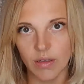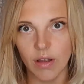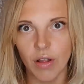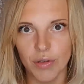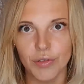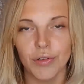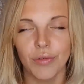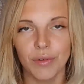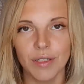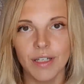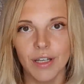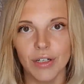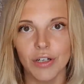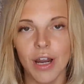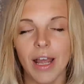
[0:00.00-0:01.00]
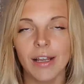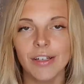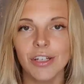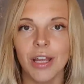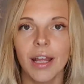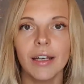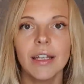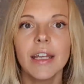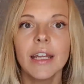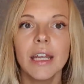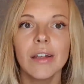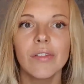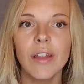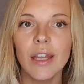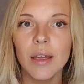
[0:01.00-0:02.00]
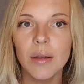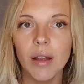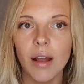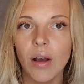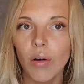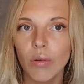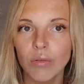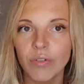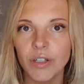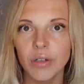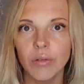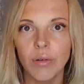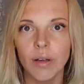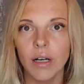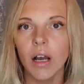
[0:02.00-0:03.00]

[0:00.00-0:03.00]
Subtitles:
also known as a contraction, if they are over you going,